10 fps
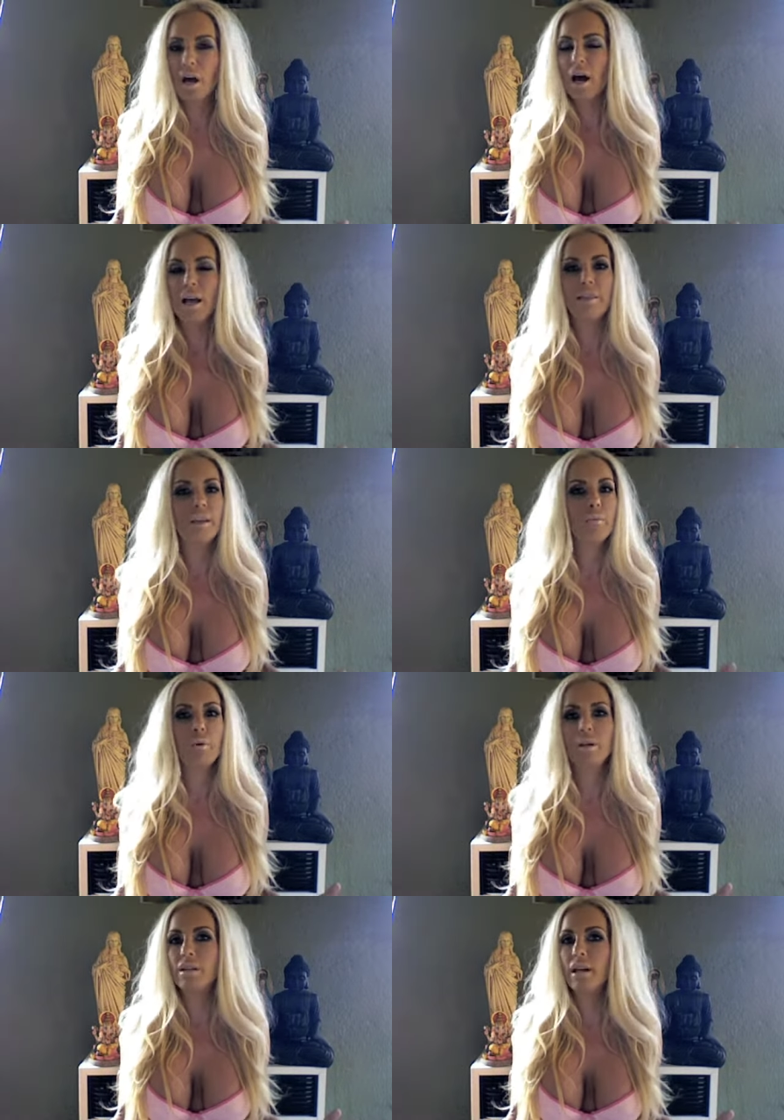I think
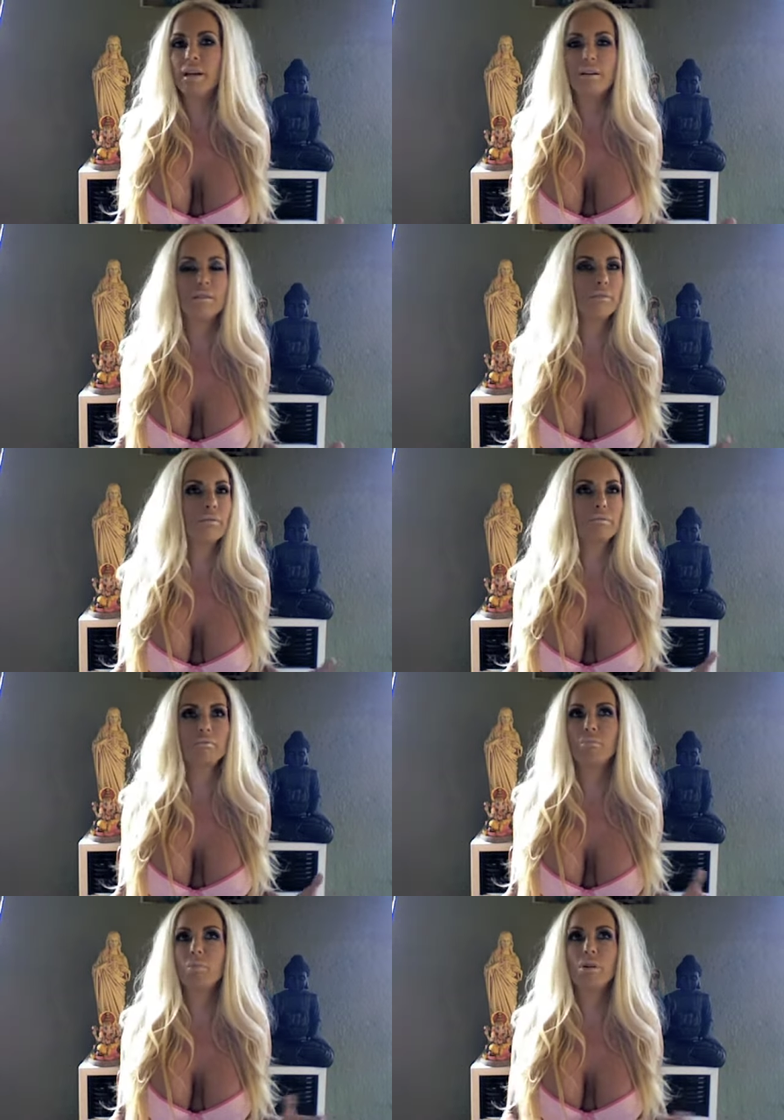we take,
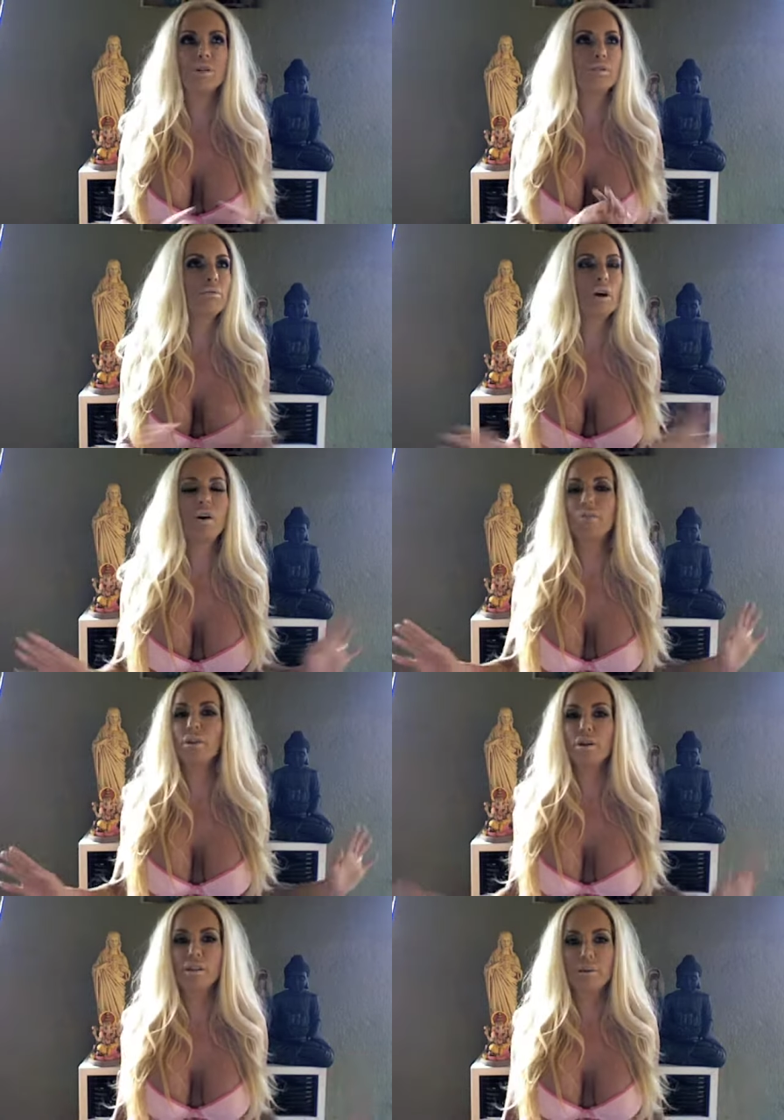we just
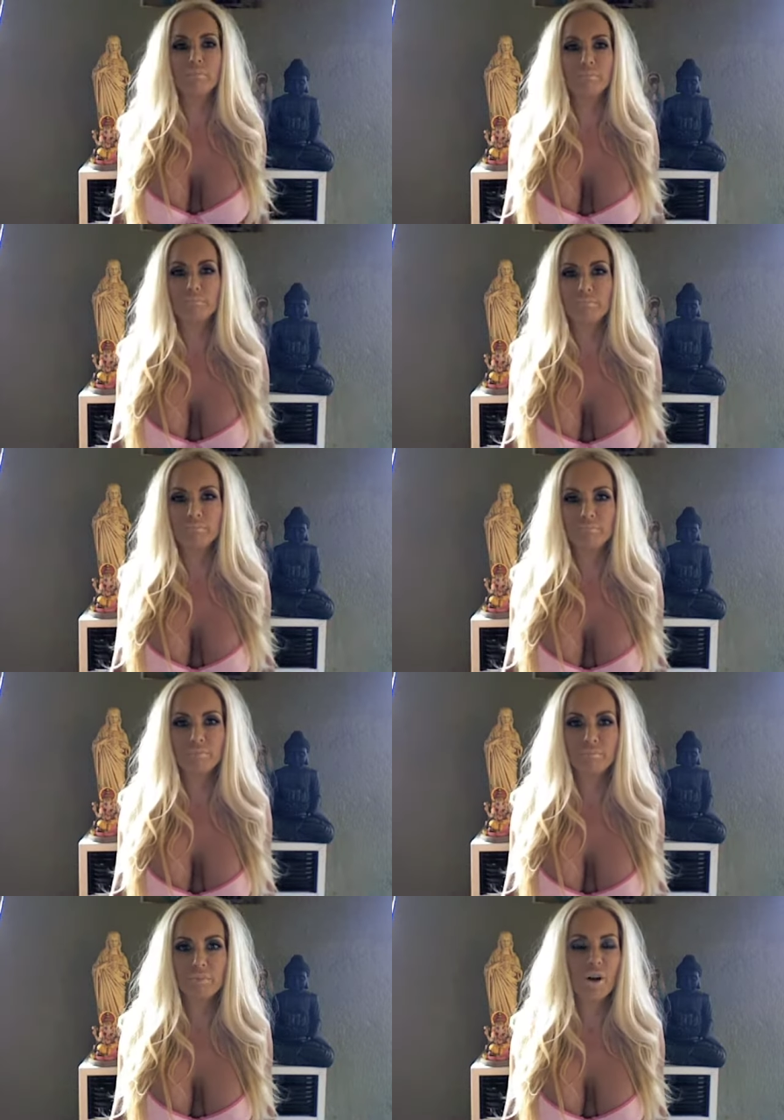overlook them,
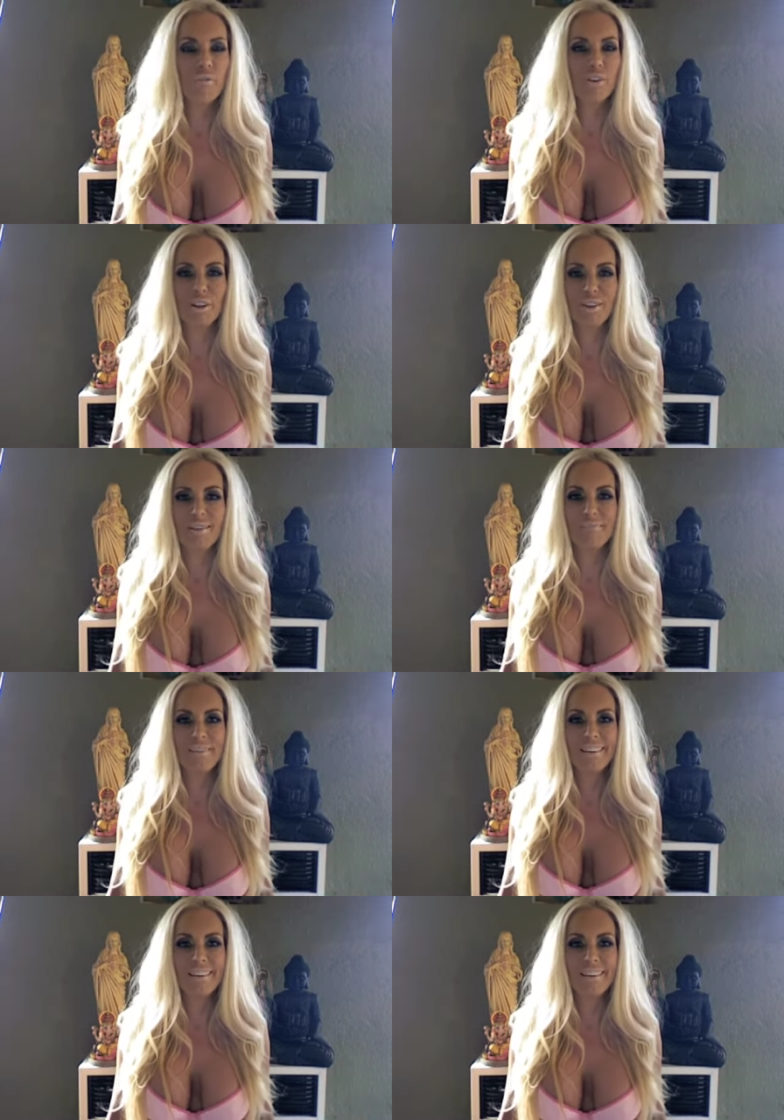overlook them.